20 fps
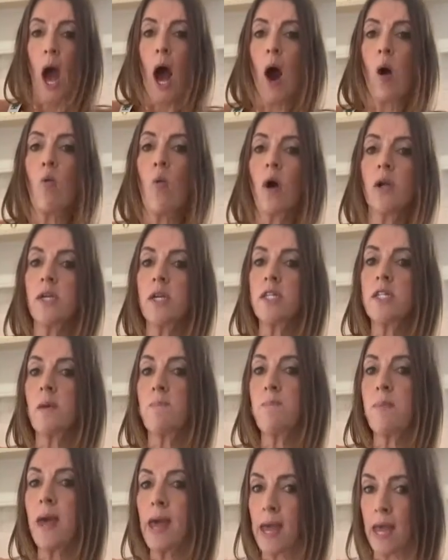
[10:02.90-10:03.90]
I want you to
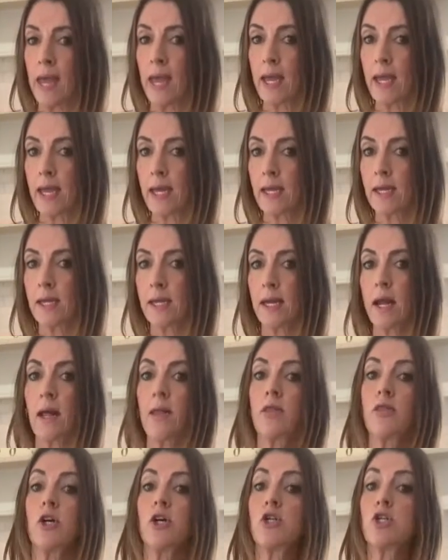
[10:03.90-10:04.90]
pick
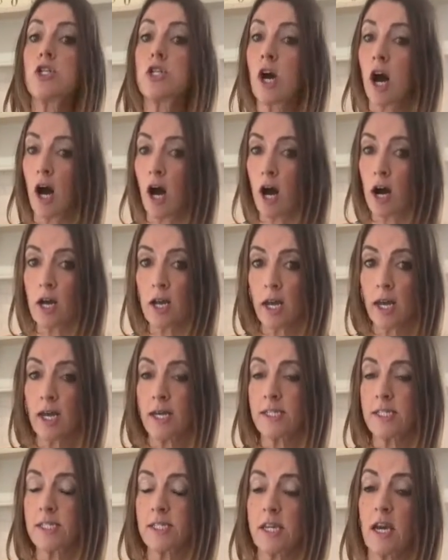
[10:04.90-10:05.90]
the
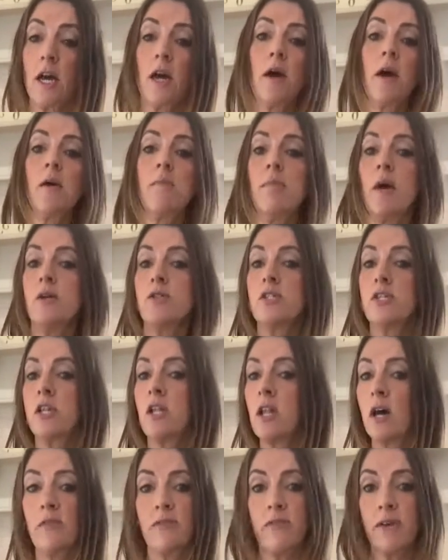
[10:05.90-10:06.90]
darkest, most
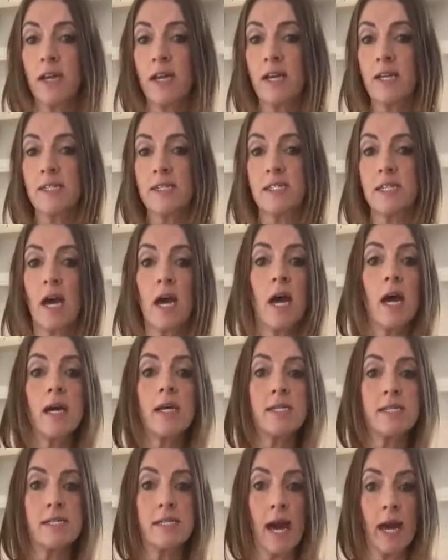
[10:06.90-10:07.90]
loveliest
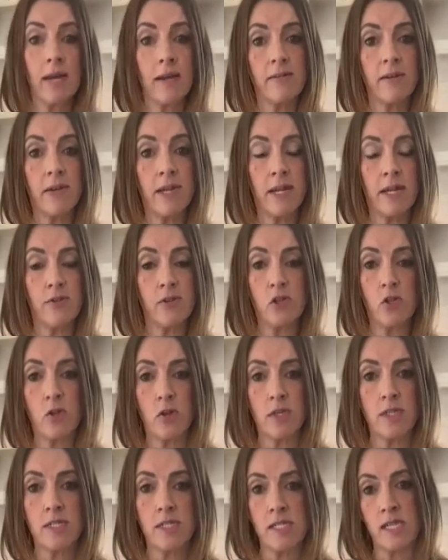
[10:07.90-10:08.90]
salad leaves you
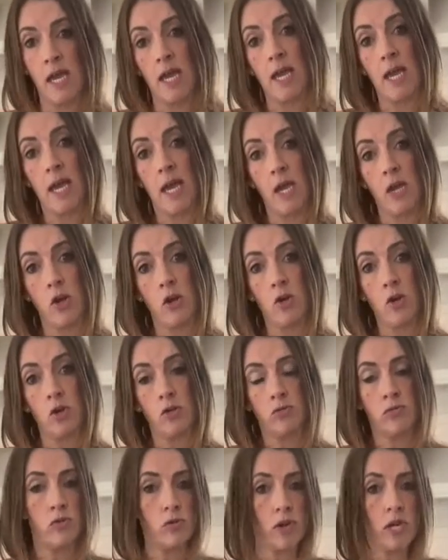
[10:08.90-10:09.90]
can see in your
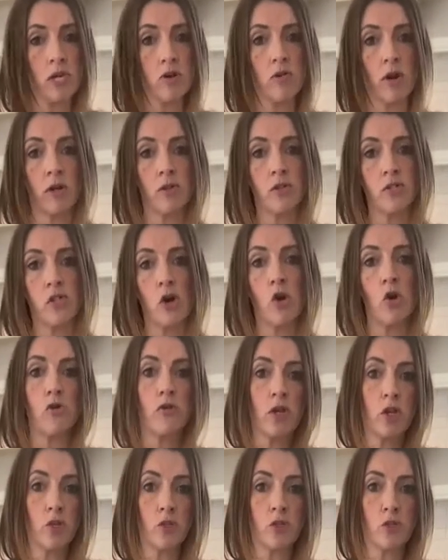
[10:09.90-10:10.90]
greengrocer or
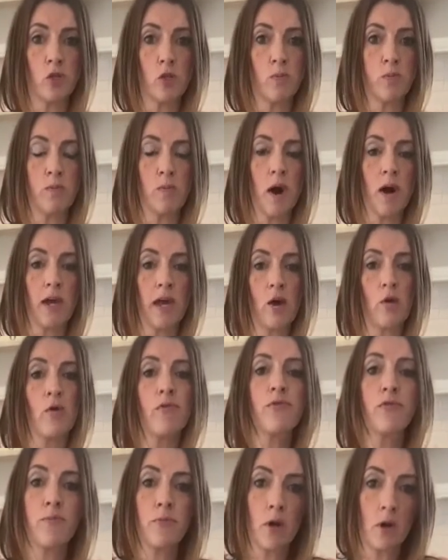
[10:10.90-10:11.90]
in your supermarket or
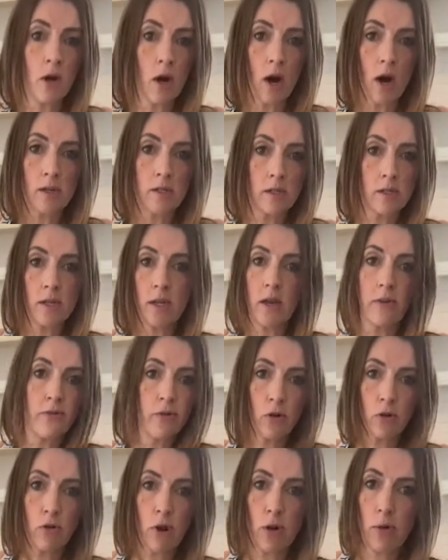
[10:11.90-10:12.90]
from your garden if
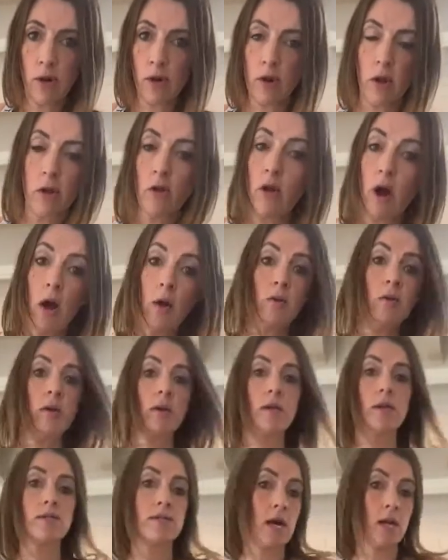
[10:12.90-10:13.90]
you're growing your own
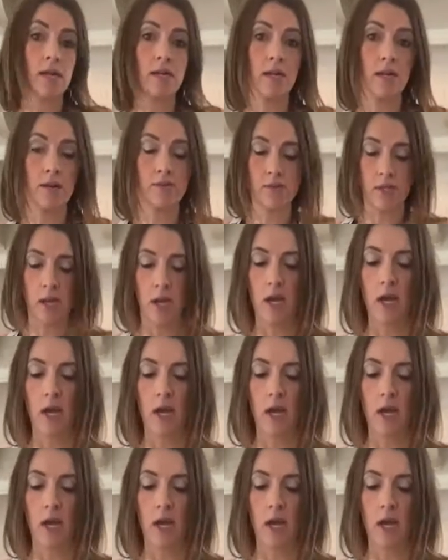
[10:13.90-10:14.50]
salad leaves.